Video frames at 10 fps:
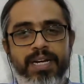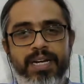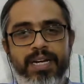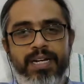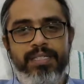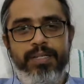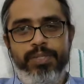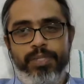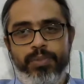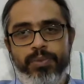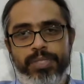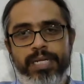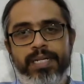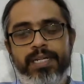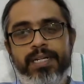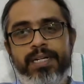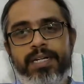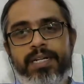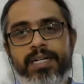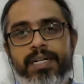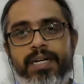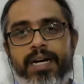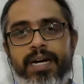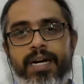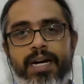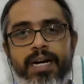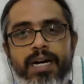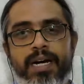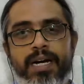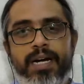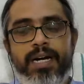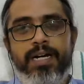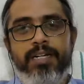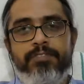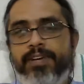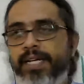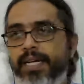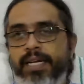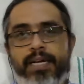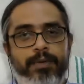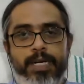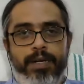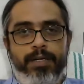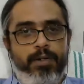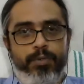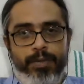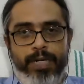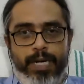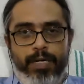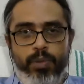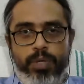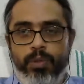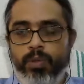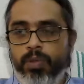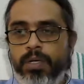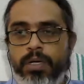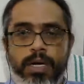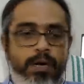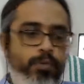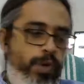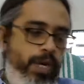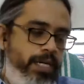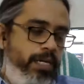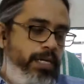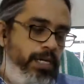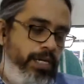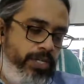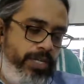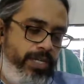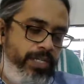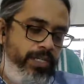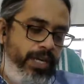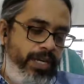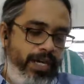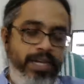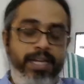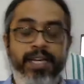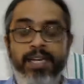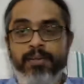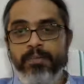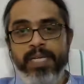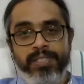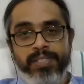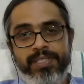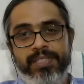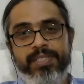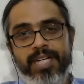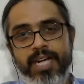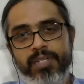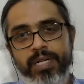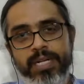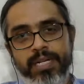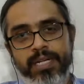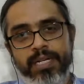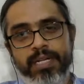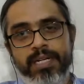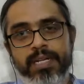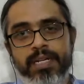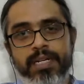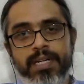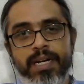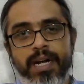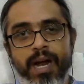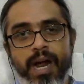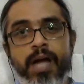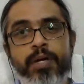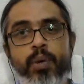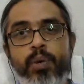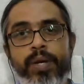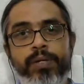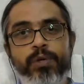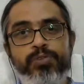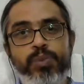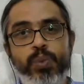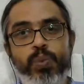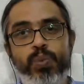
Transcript: That is a good thing. And finally, we will conclude now. One thing that I miss is actually, I don't know any of you.